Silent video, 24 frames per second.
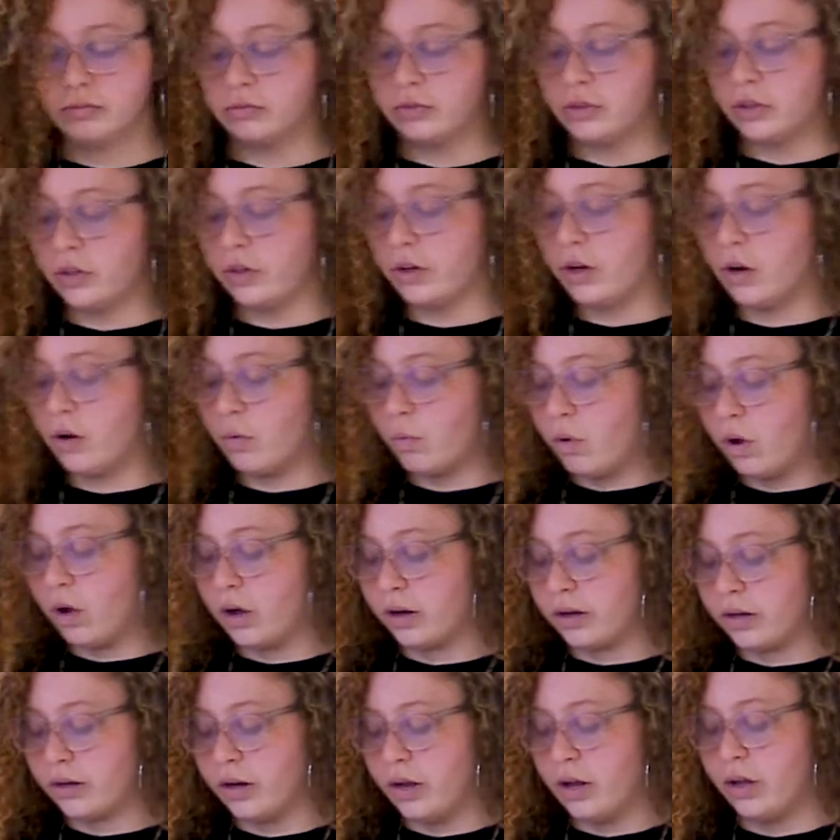you're gonna
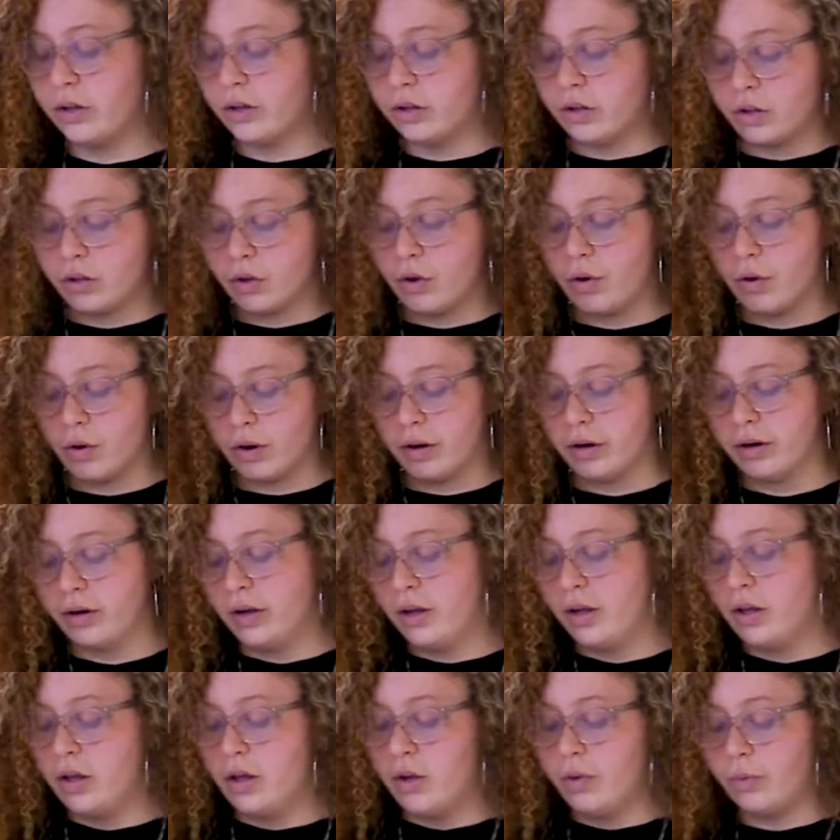want your
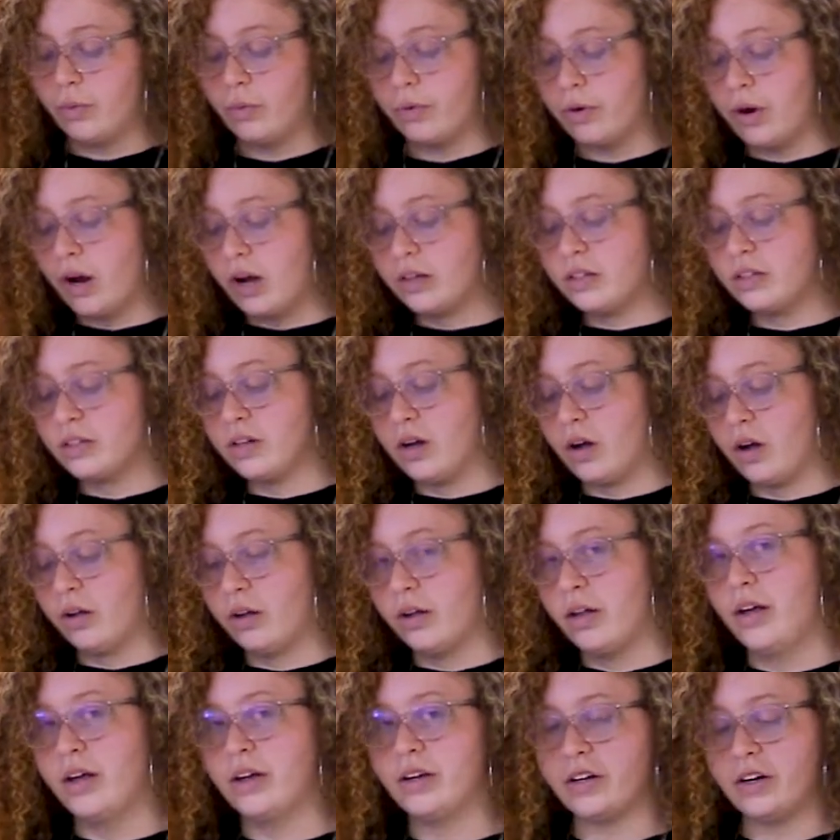rock salt,
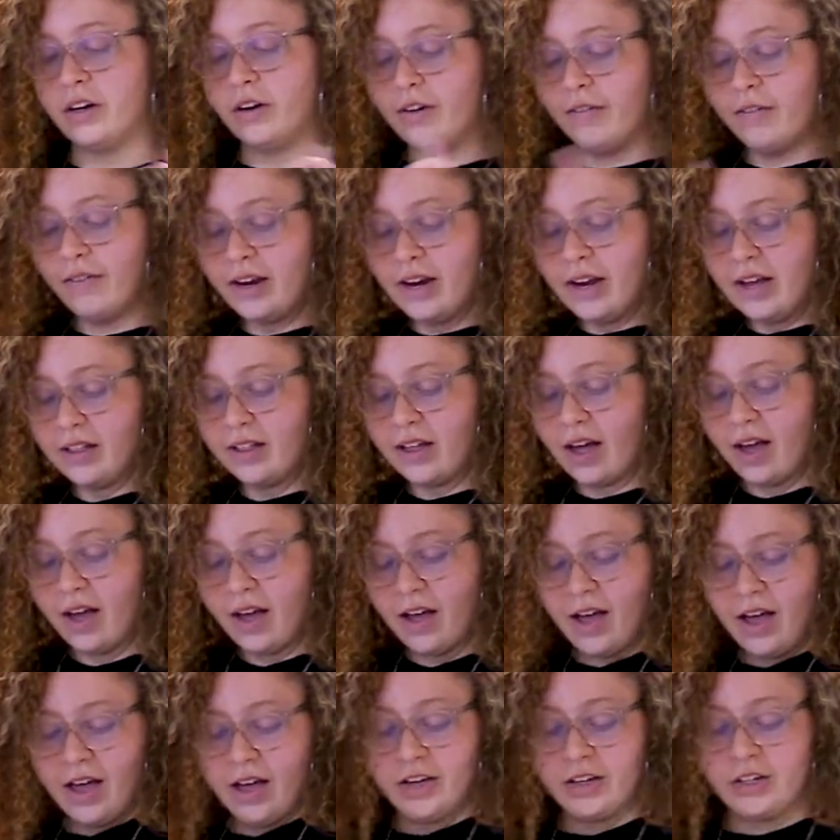your vanilla,
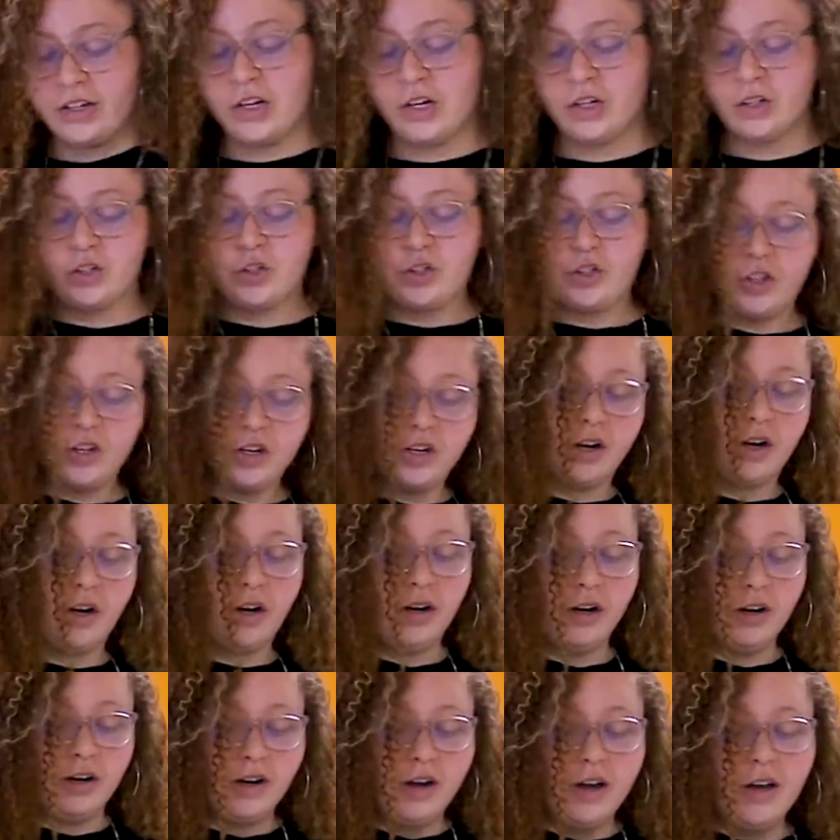your sugar,
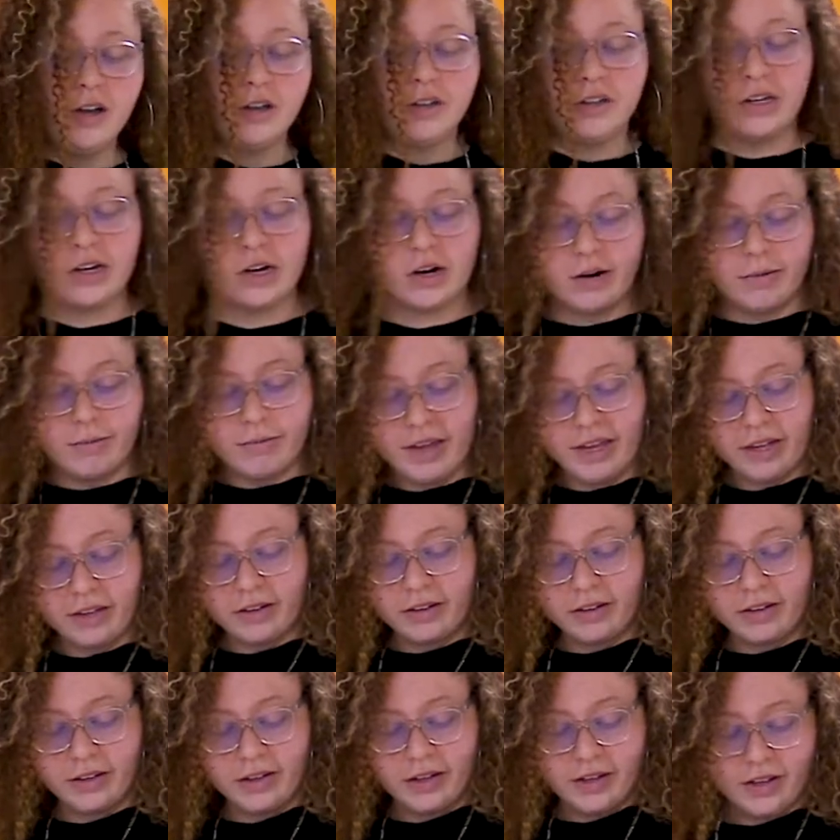your milk,
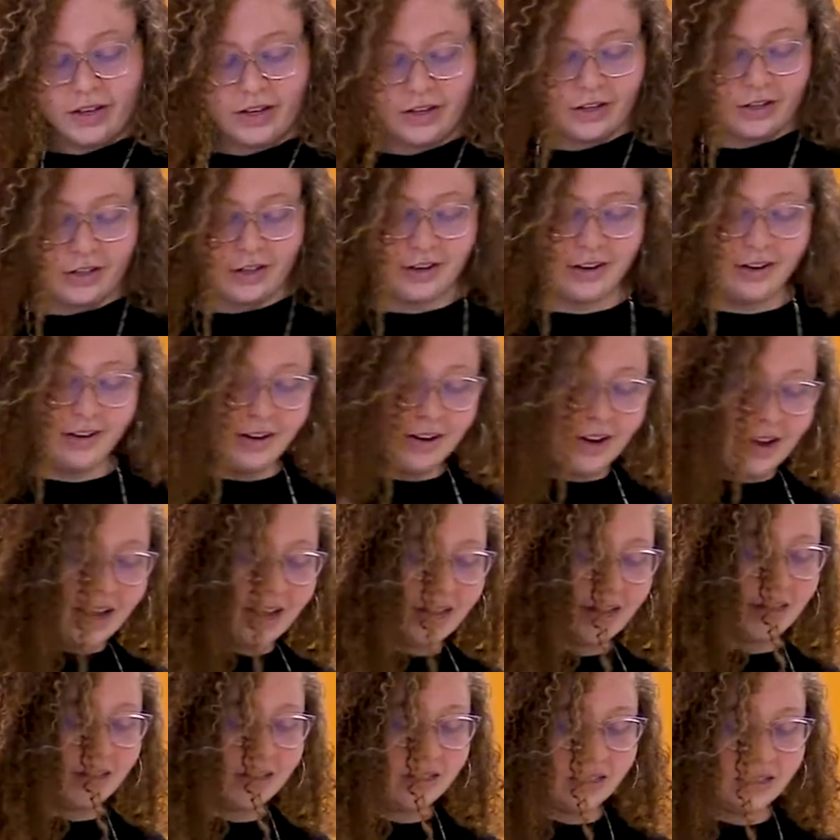your
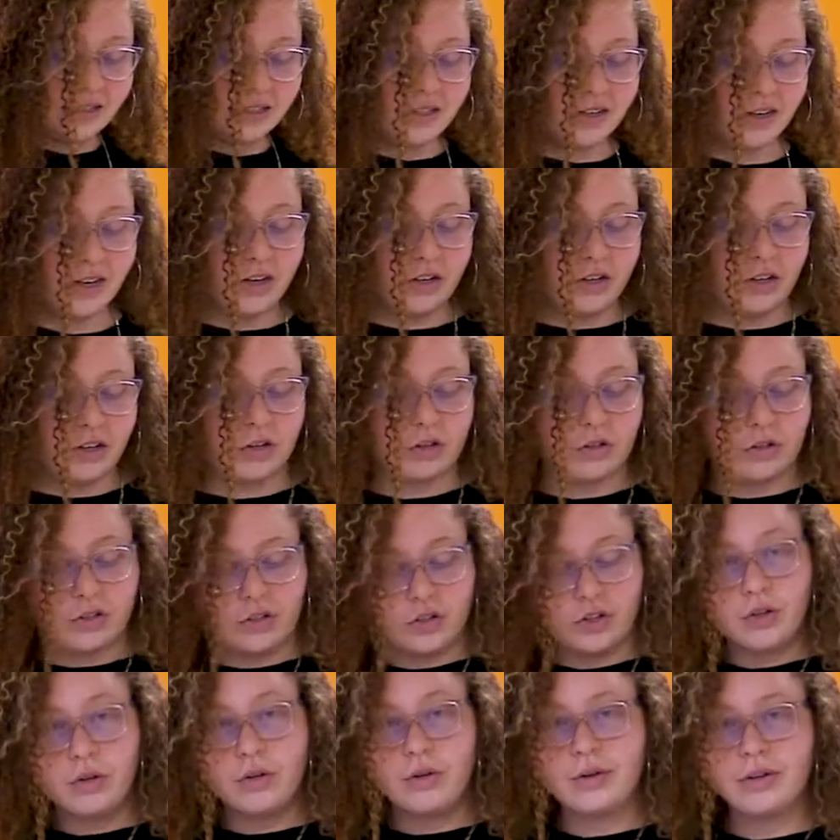ice, and your
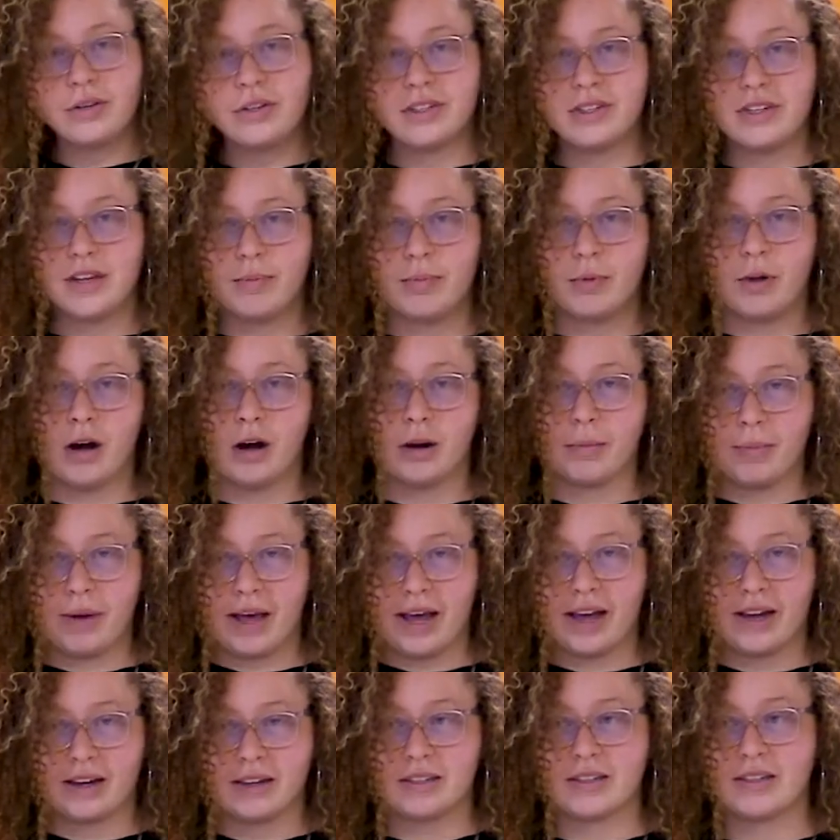2 Ziploc
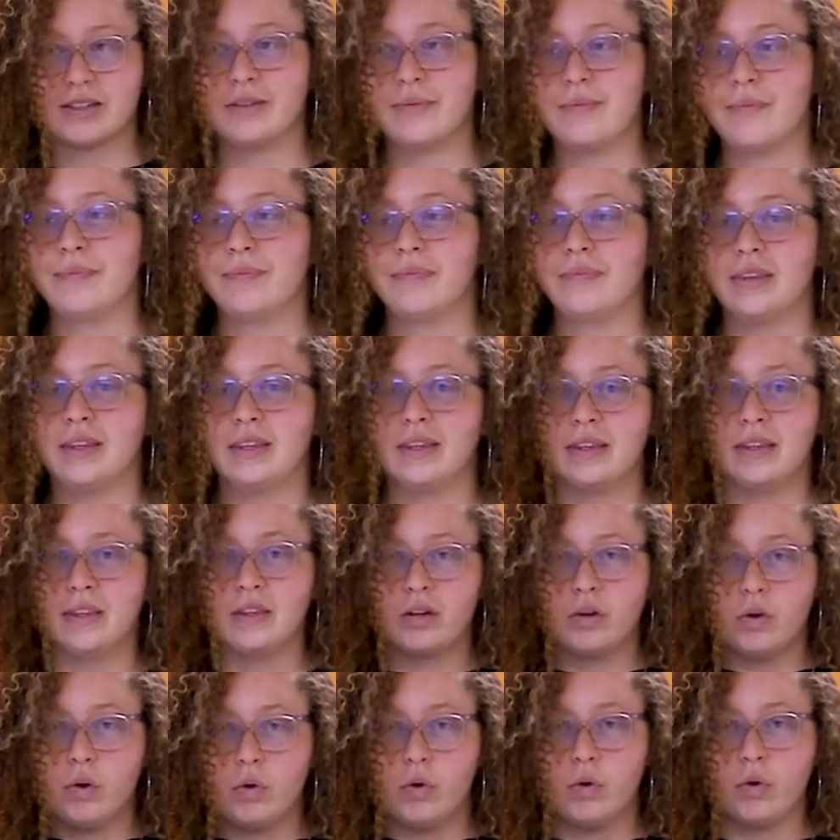bags.
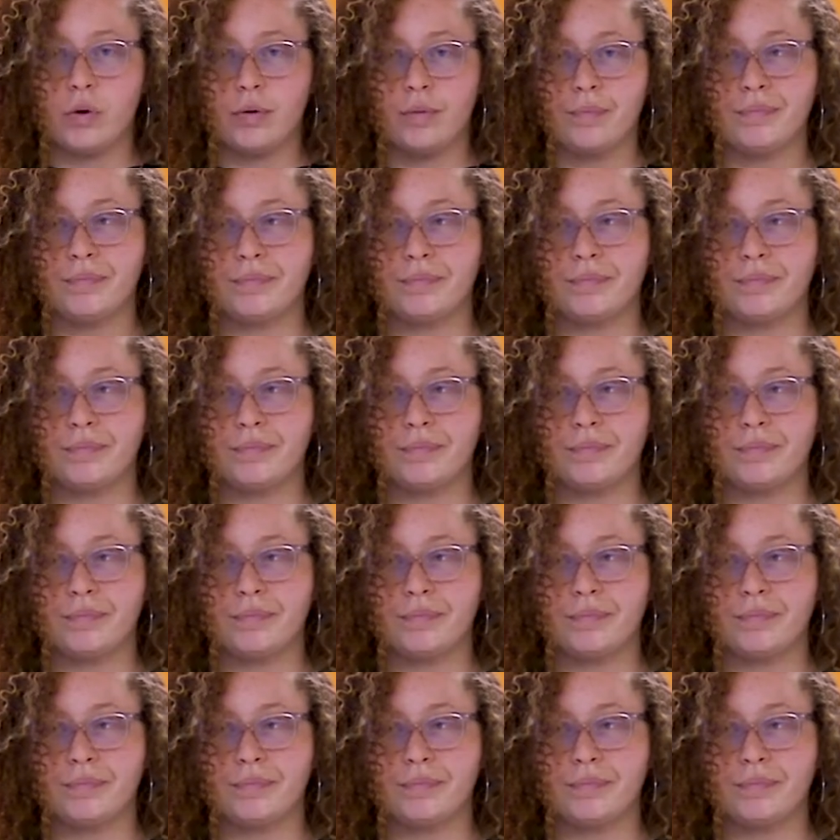Cool.